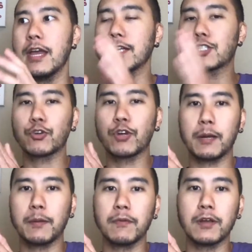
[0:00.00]

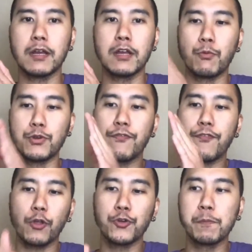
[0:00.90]
Instagram, when you
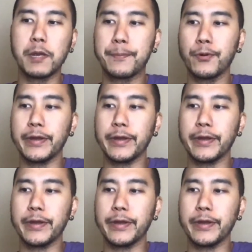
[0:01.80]
follow new people,